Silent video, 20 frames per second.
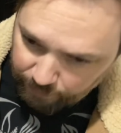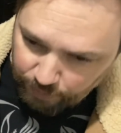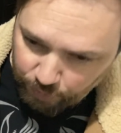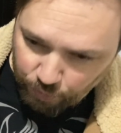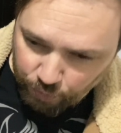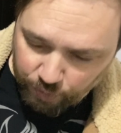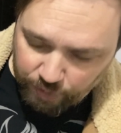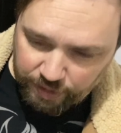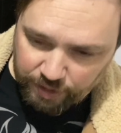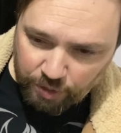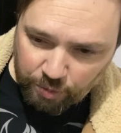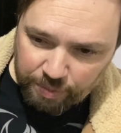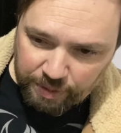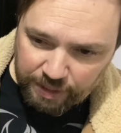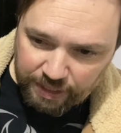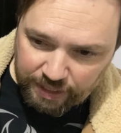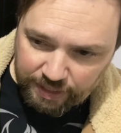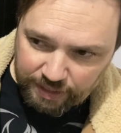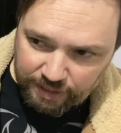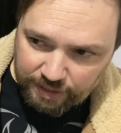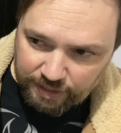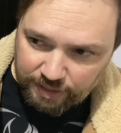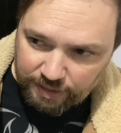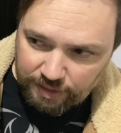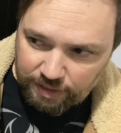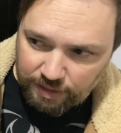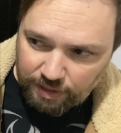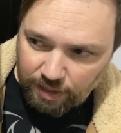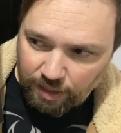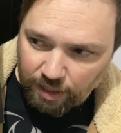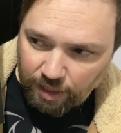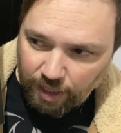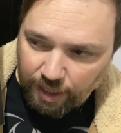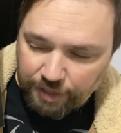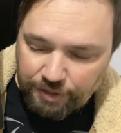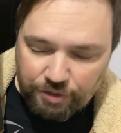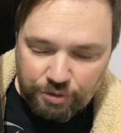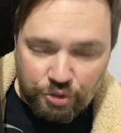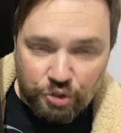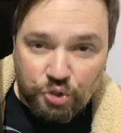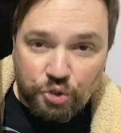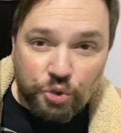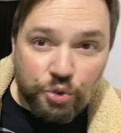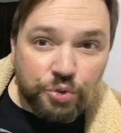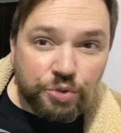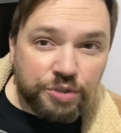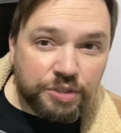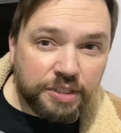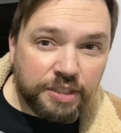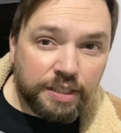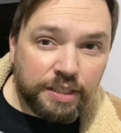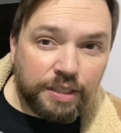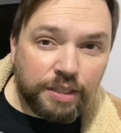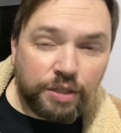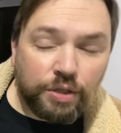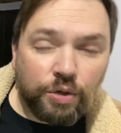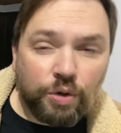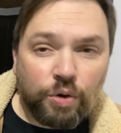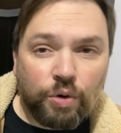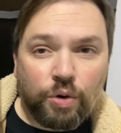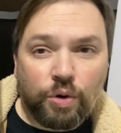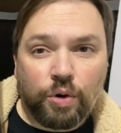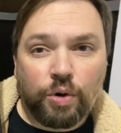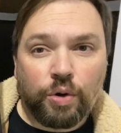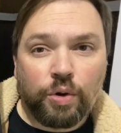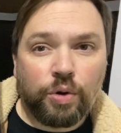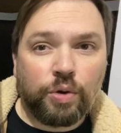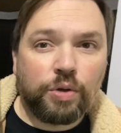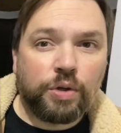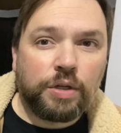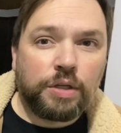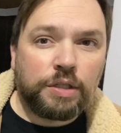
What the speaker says: where they'll be either acoustic or